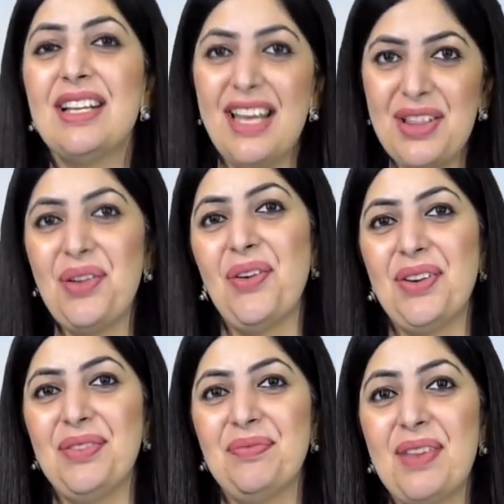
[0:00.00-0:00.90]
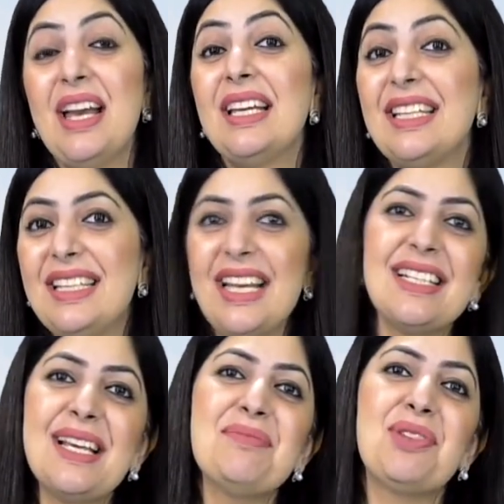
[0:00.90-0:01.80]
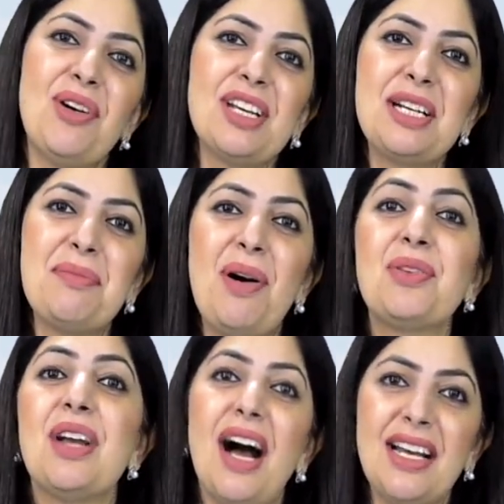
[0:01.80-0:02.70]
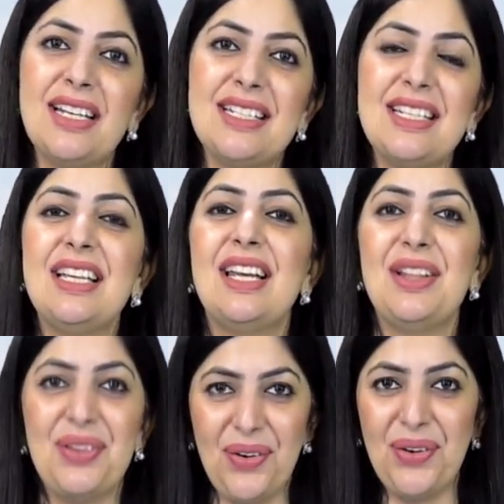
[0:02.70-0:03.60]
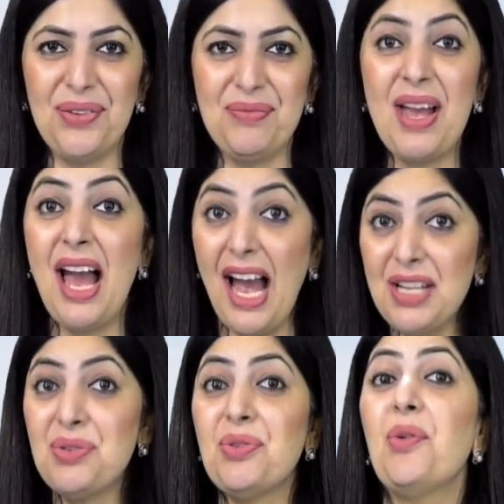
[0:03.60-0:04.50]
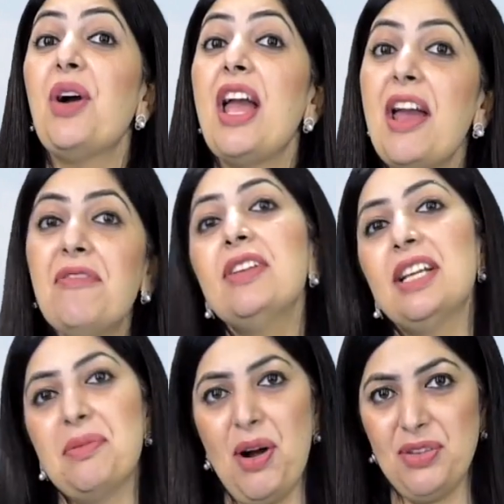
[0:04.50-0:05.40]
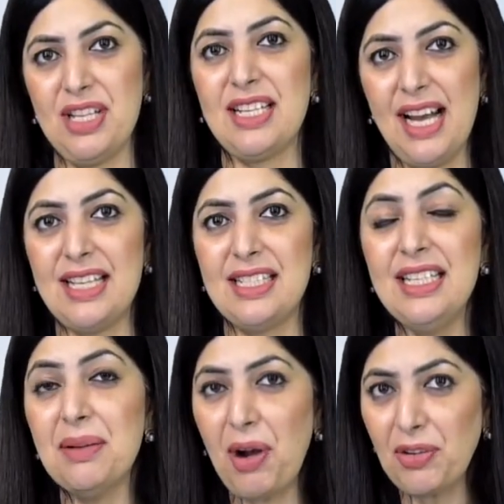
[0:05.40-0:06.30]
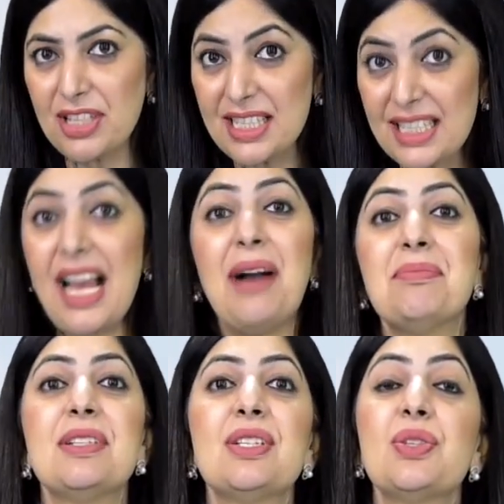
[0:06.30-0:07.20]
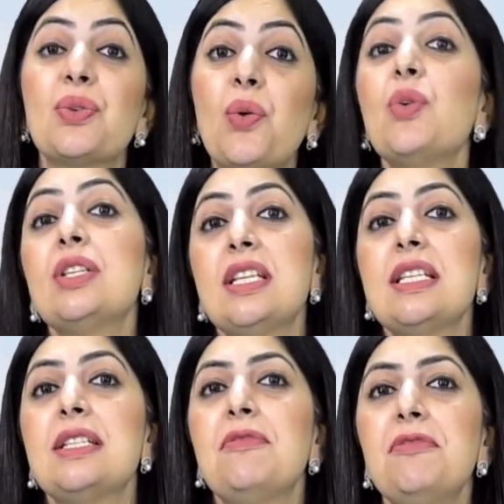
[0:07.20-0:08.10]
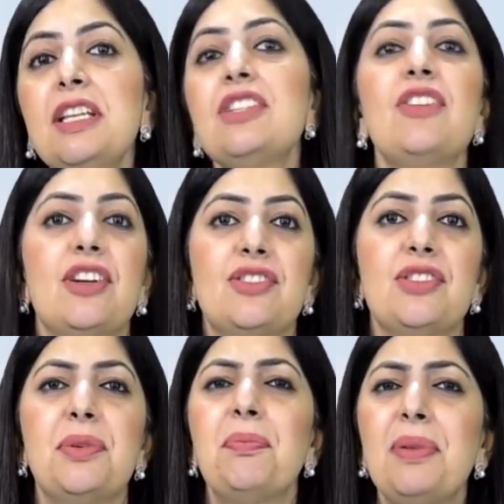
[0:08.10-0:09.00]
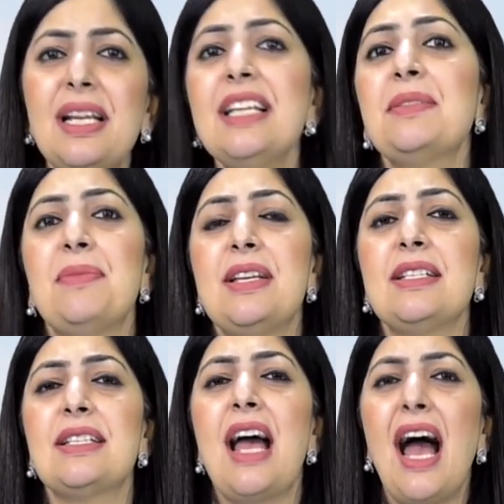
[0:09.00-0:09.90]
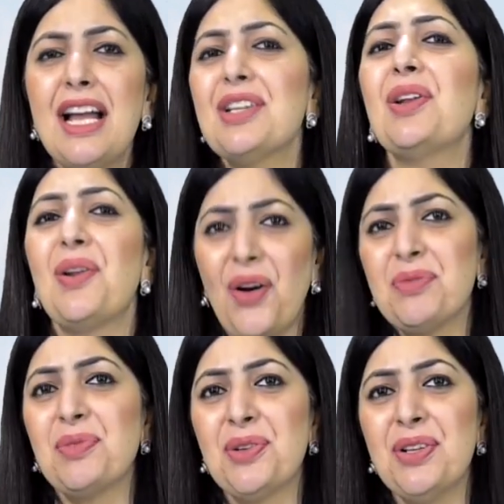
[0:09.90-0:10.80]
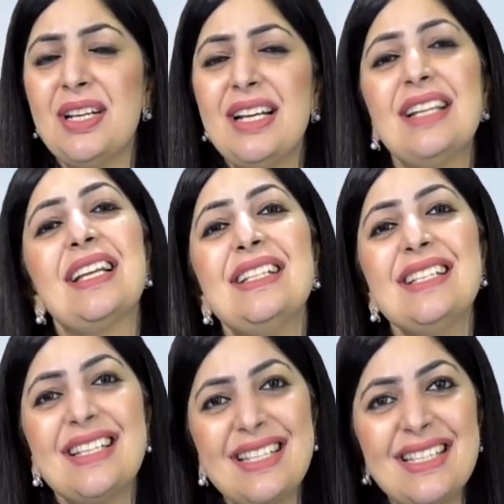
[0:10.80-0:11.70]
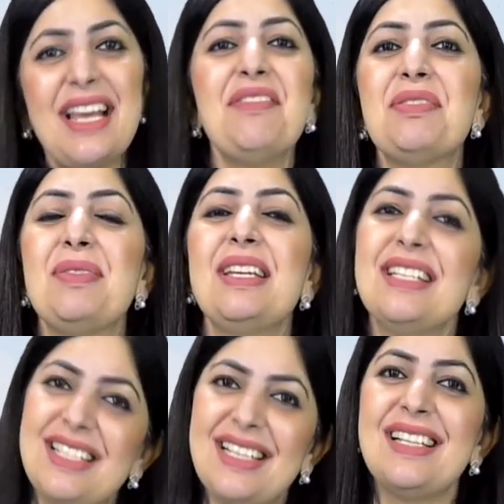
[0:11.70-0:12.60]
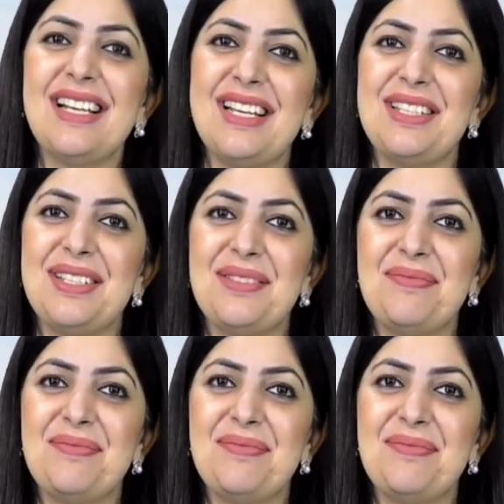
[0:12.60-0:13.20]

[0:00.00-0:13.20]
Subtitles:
Indore. Yes, I'm talking about IIT Indore. And to know everything about this IIT, about its campus, courses, fee structure, placements and a lot more, then stay with me till the end.